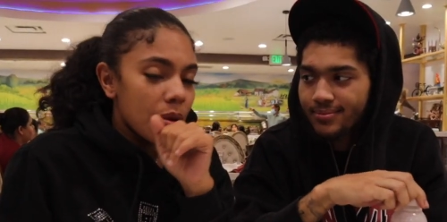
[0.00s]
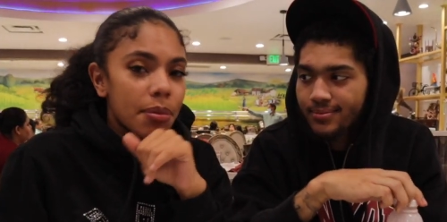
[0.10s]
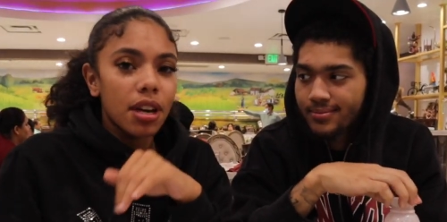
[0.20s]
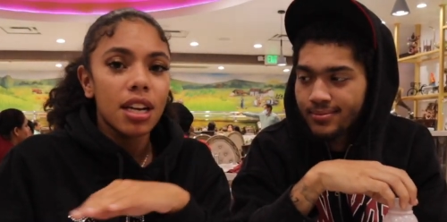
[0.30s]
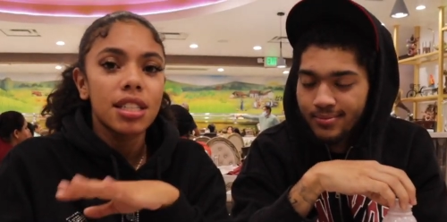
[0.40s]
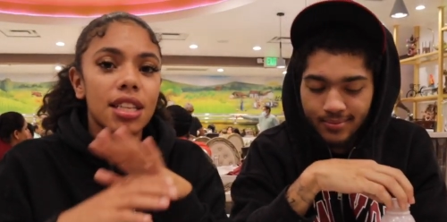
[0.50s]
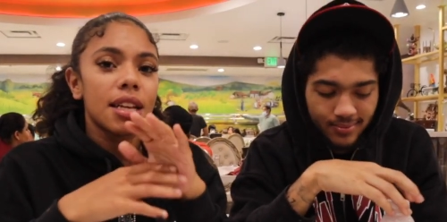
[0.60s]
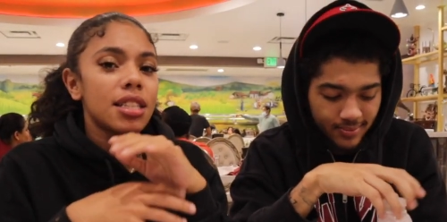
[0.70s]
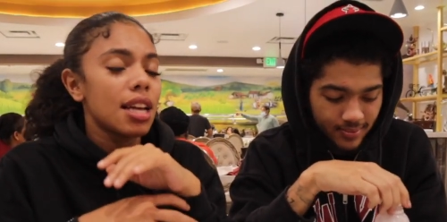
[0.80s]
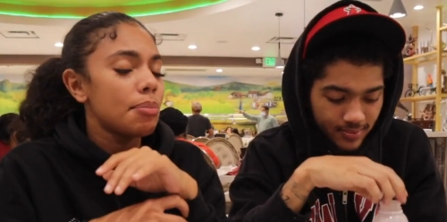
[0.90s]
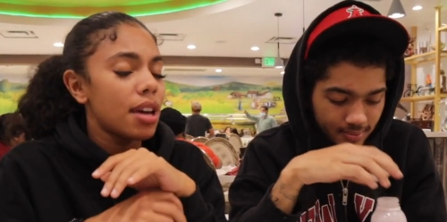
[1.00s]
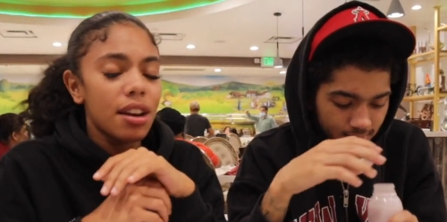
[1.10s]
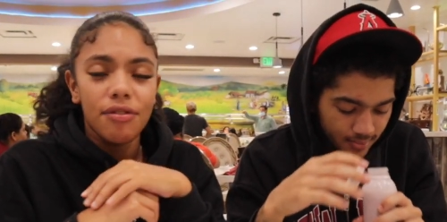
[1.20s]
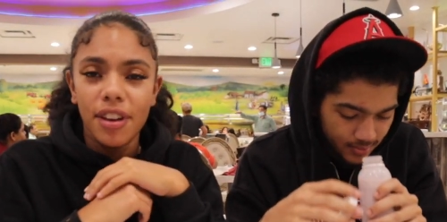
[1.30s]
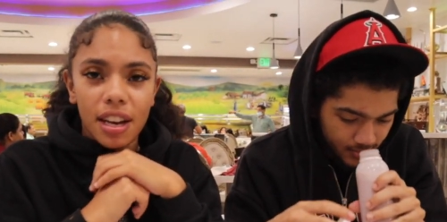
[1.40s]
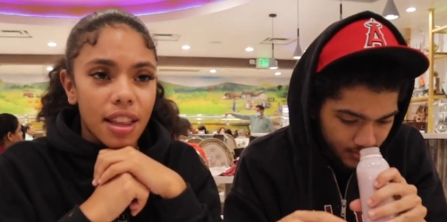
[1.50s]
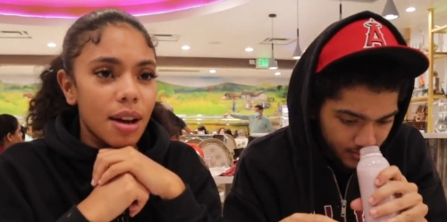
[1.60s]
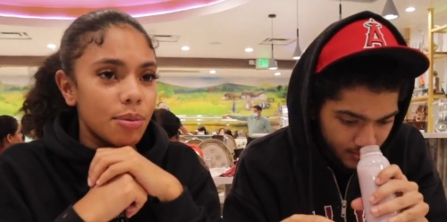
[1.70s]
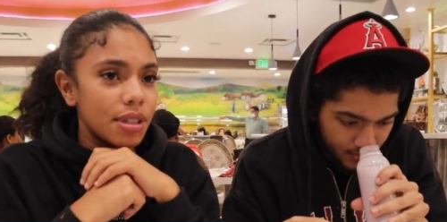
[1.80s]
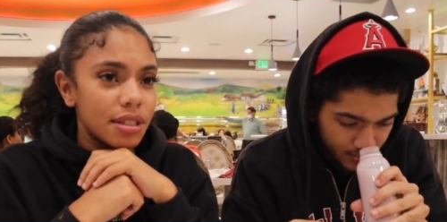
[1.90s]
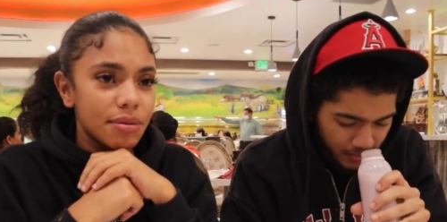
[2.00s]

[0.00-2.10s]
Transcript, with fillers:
Speaker 1: gonna be honest, guys. I'm not a fan of that one.